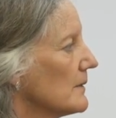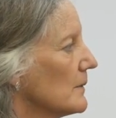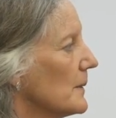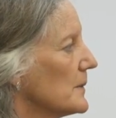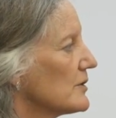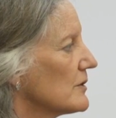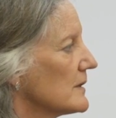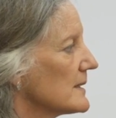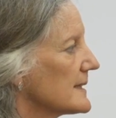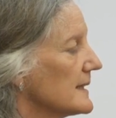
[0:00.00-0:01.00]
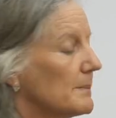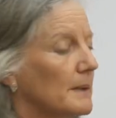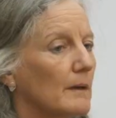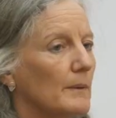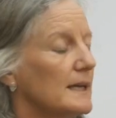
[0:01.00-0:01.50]
when we're
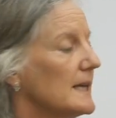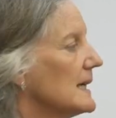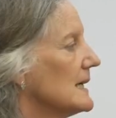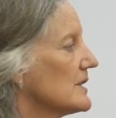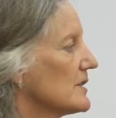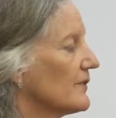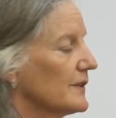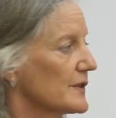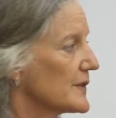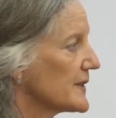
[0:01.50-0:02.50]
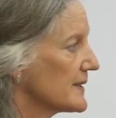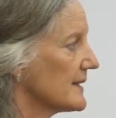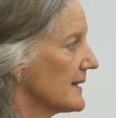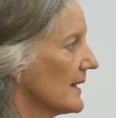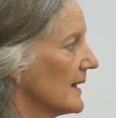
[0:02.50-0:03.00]
sleeping, we need to feel
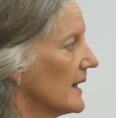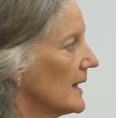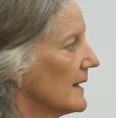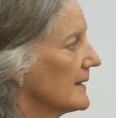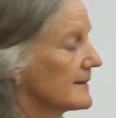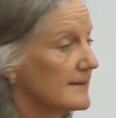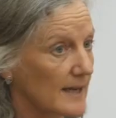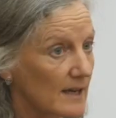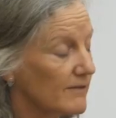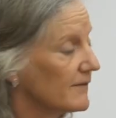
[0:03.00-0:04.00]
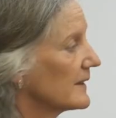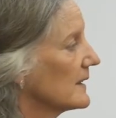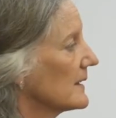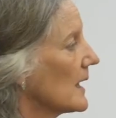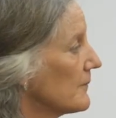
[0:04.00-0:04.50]
safe
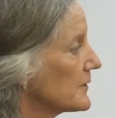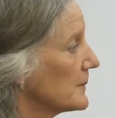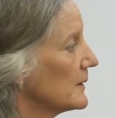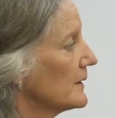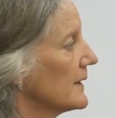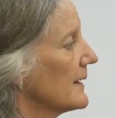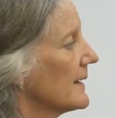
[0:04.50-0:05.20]
and comfortable.